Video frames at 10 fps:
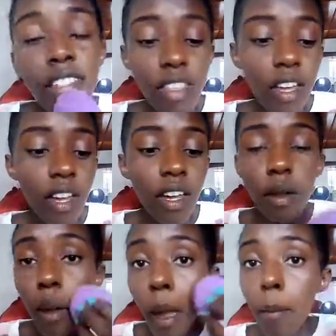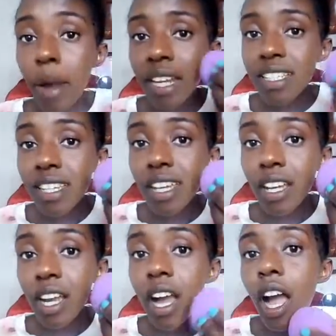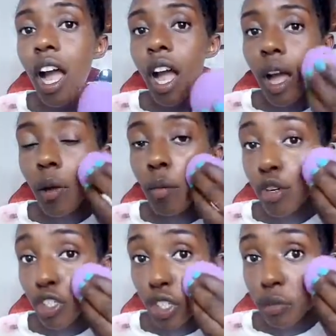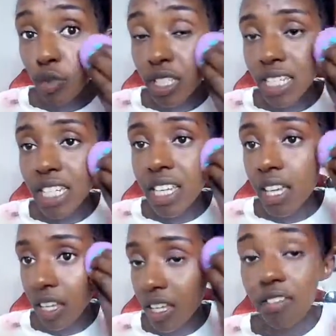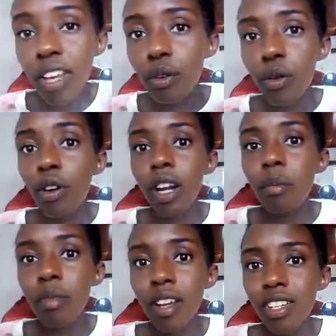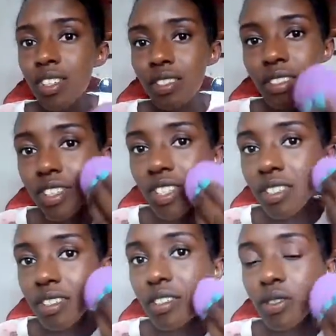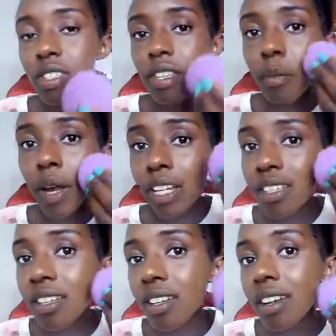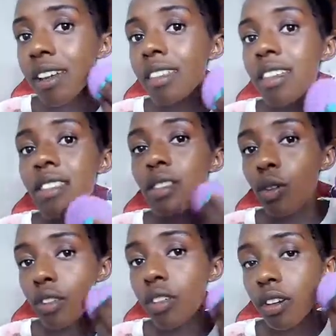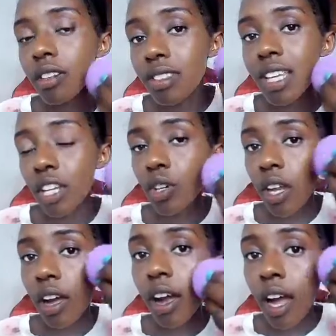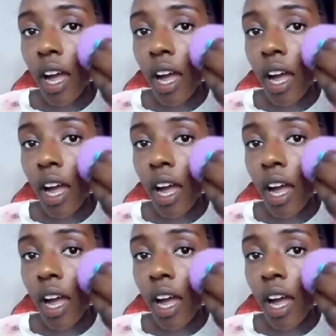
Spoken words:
the patting motion mostly. Even on a brush, they just use the patting like this, or the circular,